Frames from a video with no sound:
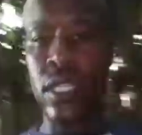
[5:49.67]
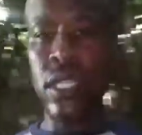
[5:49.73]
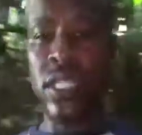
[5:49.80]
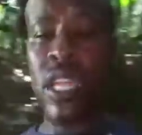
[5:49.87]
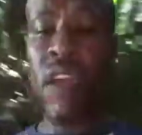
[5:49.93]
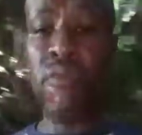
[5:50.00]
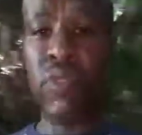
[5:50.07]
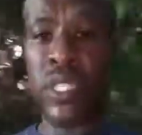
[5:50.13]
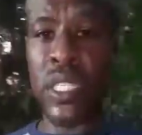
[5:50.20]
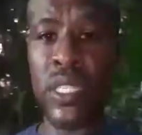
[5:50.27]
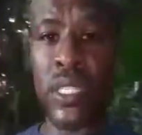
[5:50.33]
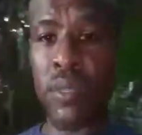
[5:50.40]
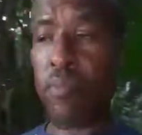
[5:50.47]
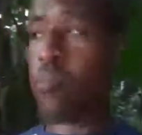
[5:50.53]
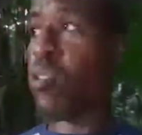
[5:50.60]
Stuff was
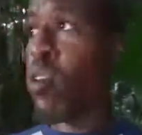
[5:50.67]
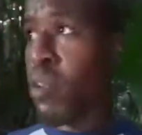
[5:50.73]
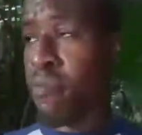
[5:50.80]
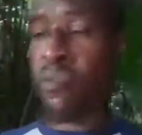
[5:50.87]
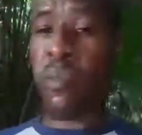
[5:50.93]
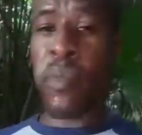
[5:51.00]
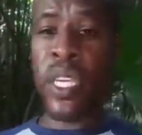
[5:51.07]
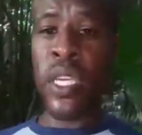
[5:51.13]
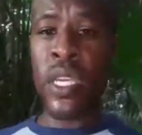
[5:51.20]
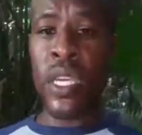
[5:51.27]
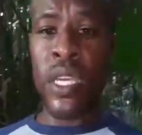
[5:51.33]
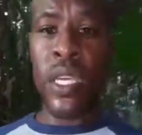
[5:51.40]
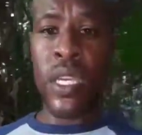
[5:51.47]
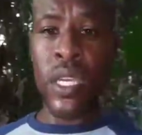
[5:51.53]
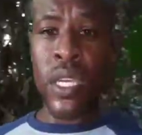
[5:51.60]
brought for me,
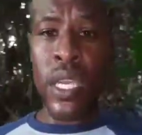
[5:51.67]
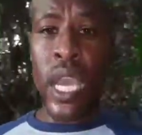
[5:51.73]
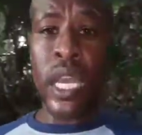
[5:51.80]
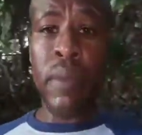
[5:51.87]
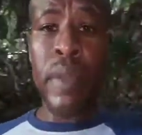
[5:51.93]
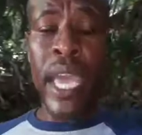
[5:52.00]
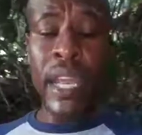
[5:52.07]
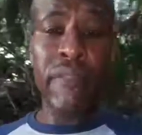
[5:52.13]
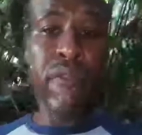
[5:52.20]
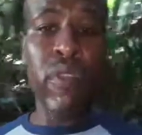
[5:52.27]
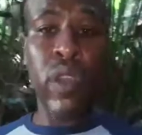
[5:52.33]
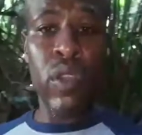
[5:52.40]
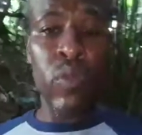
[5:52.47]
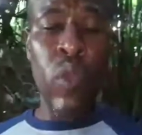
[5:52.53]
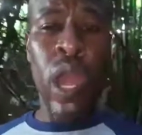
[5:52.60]
and I'm headed
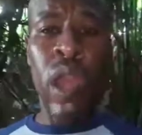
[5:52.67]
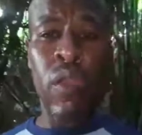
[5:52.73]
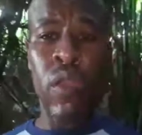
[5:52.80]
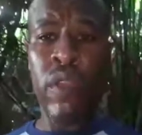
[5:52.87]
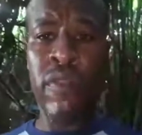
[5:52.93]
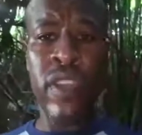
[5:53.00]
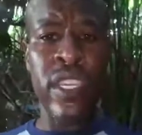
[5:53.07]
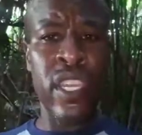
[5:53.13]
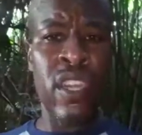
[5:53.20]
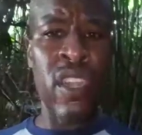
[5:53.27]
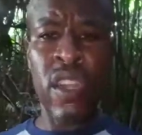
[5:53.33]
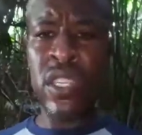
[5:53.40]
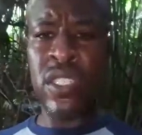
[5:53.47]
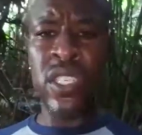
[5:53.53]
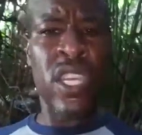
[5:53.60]
for a little while, over
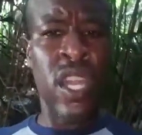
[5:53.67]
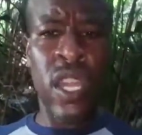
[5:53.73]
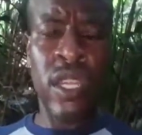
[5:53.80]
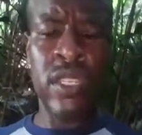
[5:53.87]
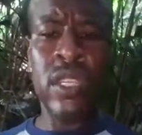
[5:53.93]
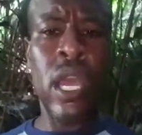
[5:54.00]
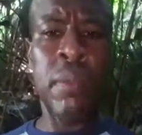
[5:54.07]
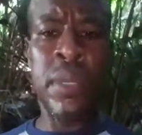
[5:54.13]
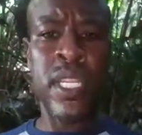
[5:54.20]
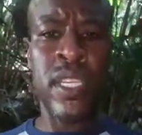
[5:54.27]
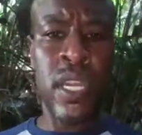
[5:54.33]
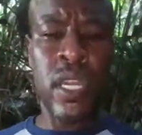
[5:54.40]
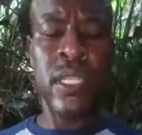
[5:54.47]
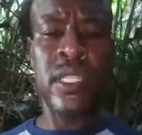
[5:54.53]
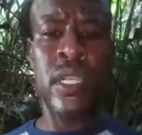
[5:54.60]
couple of
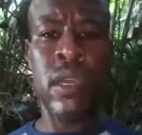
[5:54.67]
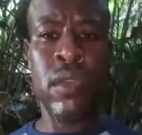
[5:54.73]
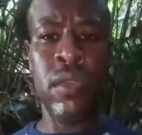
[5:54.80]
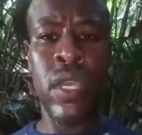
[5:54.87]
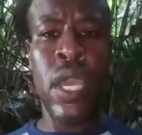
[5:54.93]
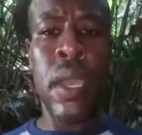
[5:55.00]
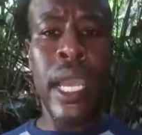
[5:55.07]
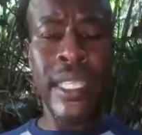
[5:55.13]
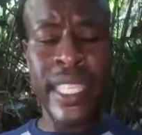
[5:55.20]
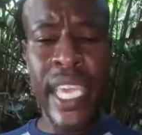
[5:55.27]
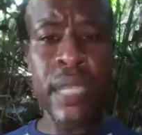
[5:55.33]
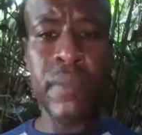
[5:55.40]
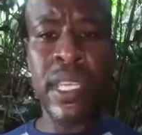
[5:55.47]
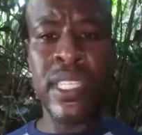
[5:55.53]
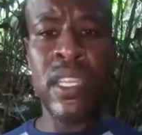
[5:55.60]
years now. I
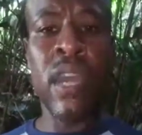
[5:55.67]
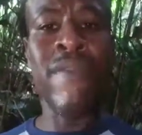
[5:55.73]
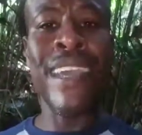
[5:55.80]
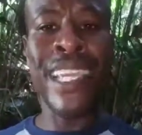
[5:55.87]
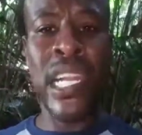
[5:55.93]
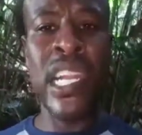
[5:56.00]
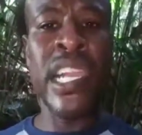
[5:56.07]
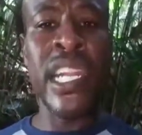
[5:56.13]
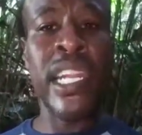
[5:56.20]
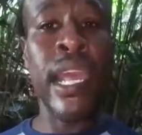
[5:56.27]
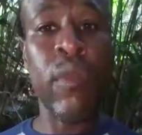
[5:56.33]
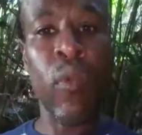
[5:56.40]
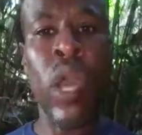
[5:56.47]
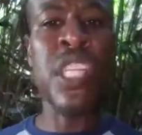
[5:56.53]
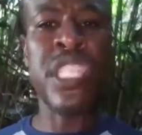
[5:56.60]
take my stuff, I clean it,
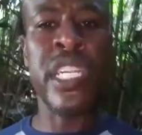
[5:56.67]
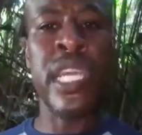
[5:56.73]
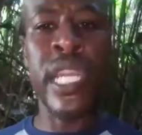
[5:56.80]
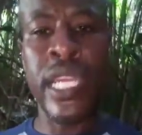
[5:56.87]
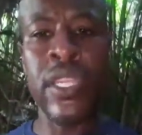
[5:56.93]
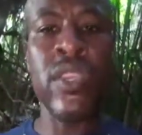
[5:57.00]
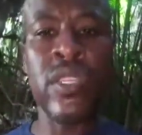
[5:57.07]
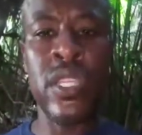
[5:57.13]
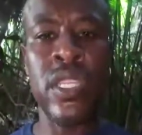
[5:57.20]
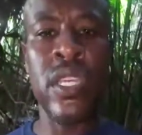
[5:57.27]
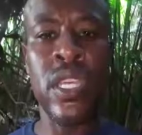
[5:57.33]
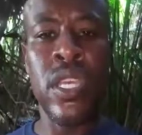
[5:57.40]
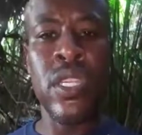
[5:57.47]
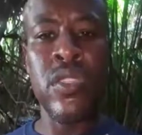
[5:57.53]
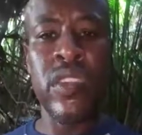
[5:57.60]
I wash it, and I use it.
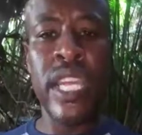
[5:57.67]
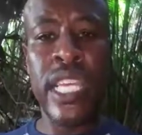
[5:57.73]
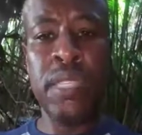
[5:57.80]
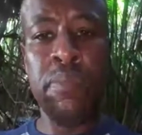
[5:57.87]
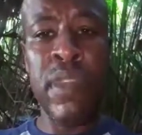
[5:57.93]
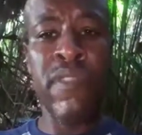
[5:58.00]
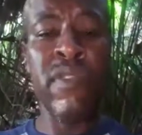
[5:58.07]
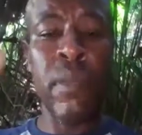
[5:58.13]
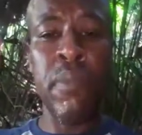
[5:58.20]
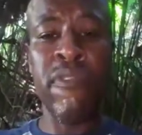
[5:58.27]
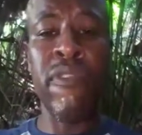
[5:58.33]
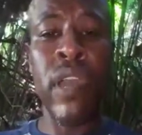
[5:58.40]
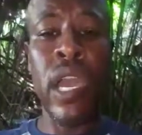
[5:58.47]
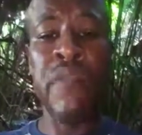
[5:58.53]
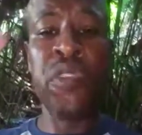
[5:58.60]
So that's myth number
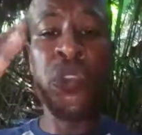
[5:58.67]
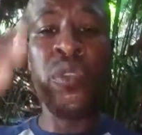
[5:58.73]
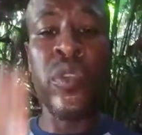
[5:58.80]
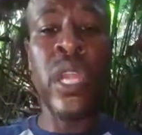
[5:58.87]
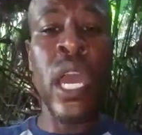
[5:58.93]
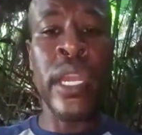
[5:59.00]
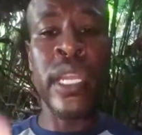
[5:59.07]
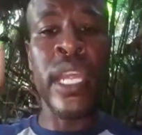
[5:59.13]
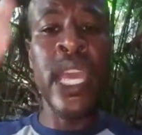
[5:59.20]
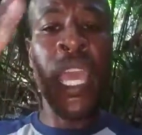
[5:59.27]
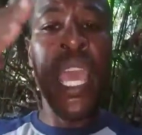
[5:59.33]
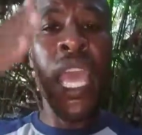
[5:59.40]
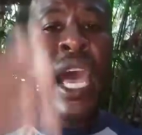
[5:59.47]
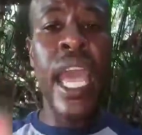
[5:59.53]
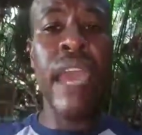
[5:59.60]
5. You do not
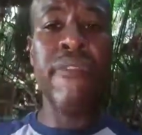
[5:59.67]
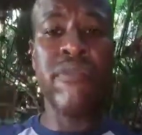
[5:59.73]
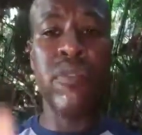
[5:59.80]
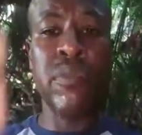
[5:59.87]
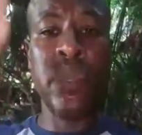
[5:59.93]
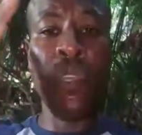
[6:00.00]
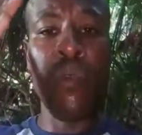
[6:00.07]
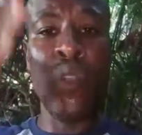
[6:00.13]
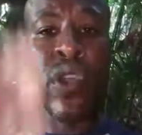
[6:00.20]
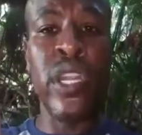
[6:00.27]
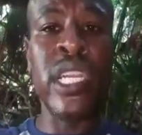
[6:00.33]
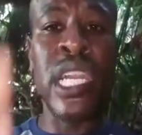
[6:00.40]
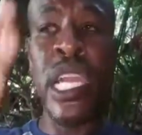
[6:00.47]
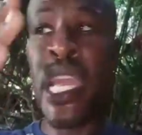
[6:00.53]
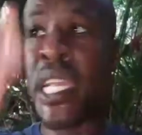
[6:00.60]
have to be
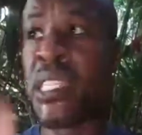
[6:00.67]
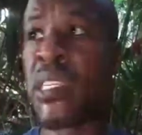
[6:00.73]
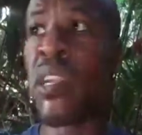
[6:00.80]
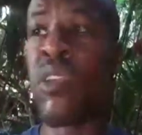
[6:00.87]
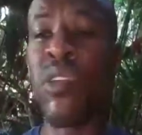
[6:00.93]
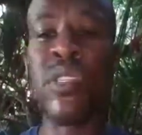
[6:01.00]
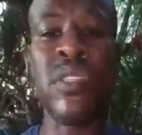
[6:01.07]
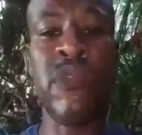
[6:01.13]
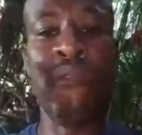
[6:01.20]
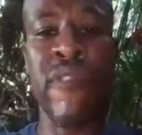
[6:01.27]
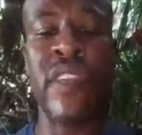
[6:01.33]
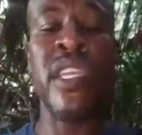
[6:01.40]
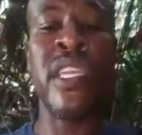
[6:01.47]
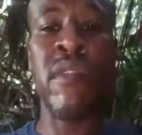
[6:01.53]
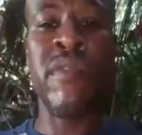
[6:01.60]
wearing the latest clothes to
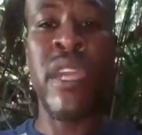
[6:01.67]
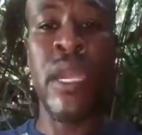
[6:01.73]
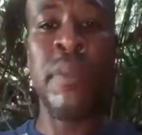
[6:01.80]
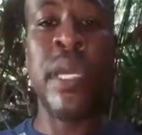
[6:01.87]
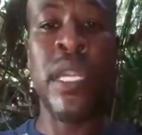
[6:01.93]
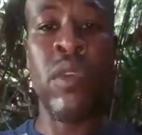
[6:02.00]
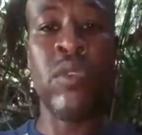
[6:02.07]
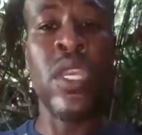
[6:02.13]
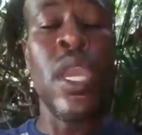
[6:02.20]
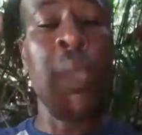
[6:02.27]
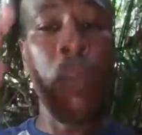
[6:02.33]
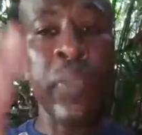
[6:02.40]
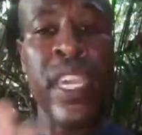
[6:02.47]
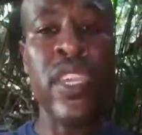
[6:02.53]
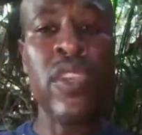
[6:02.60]
fit in with everybody else. Be